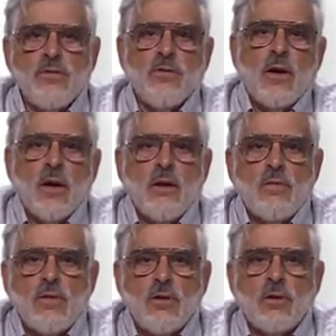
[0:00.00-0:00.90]
5
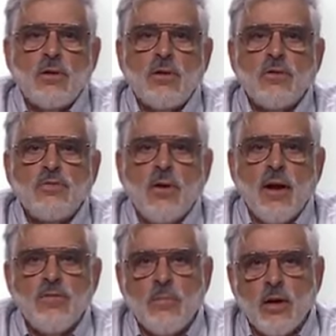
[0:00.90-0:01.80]
is
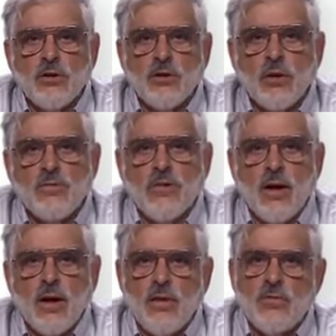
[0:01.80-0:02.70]
5 modulo
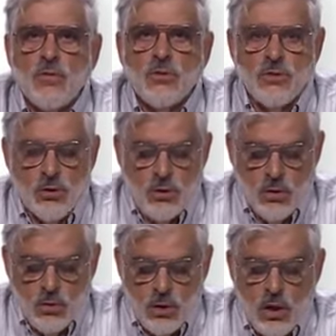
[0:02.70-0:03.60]
5, or 0,